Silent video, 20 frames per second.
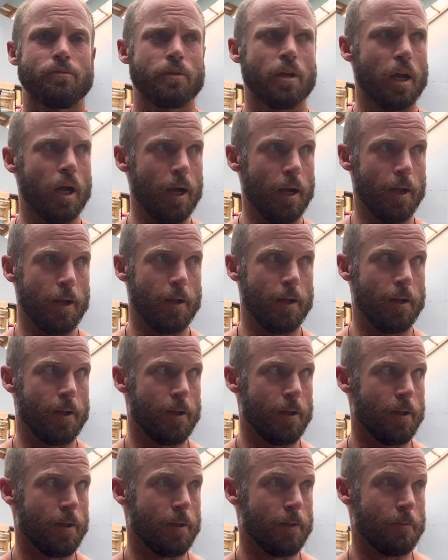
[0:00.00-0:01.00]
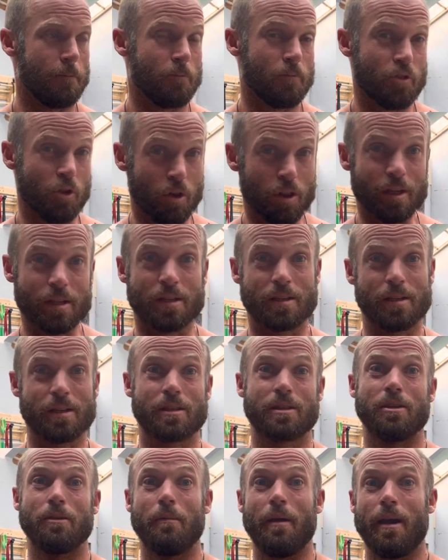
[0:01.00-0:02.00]
So this
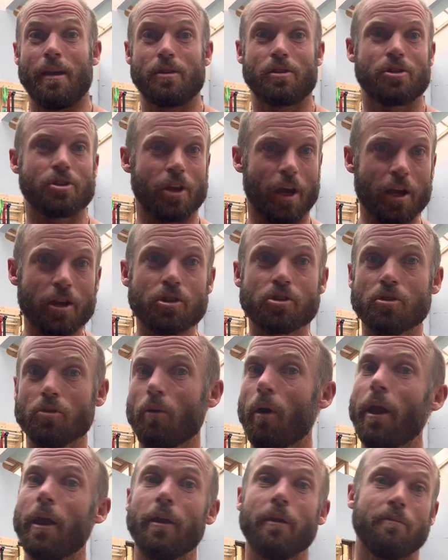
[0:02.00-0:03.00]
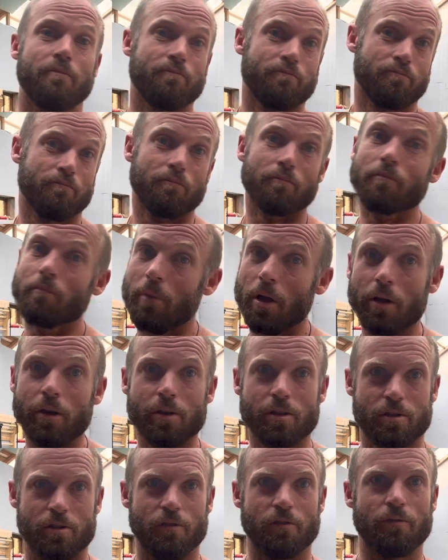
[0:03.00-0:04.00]
system has changed the way
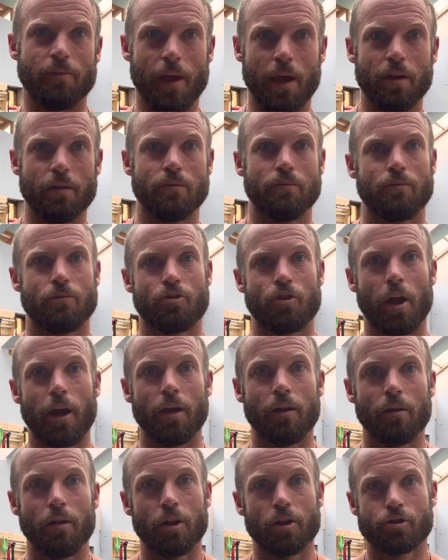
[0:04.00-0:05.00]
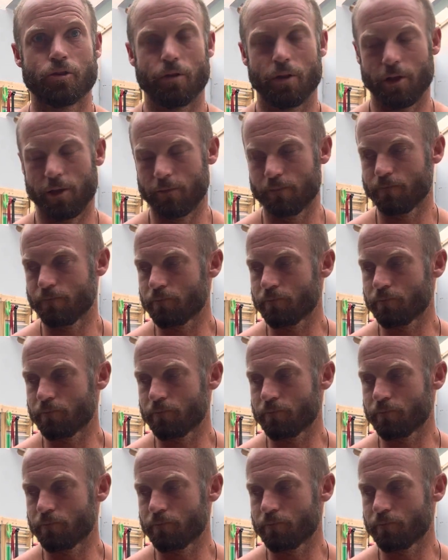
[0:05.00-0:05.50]
millions of men train, literally,